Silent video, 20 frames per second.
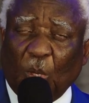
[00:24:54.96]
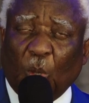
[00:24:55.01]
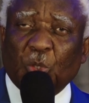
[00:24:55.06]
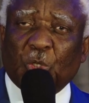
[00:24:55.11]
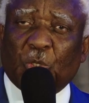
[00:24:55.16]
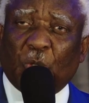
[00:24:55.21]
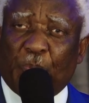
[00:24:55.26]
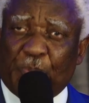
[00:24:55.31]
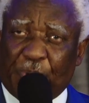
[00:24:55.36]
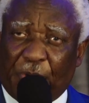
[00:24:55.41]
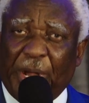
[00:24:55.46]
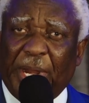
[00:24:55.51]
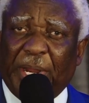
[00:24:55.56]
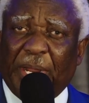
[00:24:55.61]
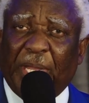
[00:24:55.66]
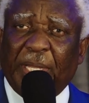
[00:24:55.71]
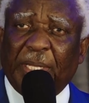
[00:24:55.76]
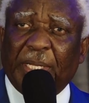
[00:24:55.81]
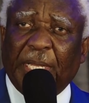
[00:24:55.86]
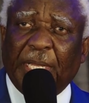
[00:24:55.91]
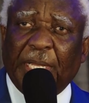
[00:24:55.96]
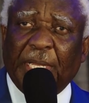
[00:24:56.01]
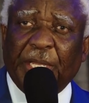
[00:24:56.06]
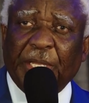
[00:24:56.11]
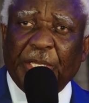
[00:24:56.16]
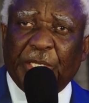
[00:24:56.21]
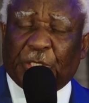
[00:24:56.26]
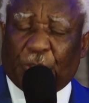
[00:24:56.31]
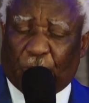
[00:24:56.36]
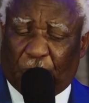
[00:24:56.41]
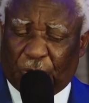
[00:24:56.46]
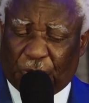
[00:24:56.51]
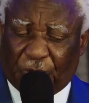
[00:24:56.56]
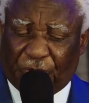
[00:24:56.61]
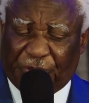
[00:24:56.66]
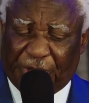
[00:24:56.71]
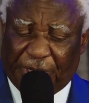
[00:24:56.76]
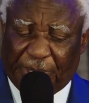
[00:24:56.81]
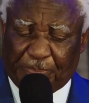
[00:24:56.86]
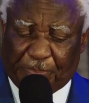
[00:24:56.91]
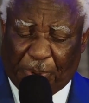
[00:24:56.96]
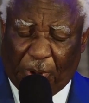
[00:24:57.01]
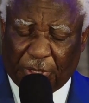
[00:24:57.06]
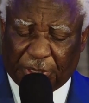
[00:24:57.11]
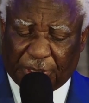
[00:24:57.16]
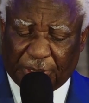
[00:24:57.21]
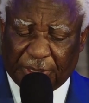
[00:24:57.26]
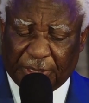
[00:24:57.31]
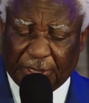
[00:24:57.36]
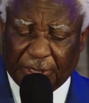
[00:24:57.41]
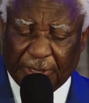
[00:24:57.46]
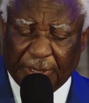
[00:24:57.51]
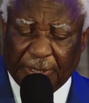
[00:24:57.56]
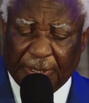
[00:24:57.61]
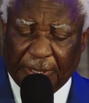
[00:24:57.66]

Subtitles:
So prayer is also very important.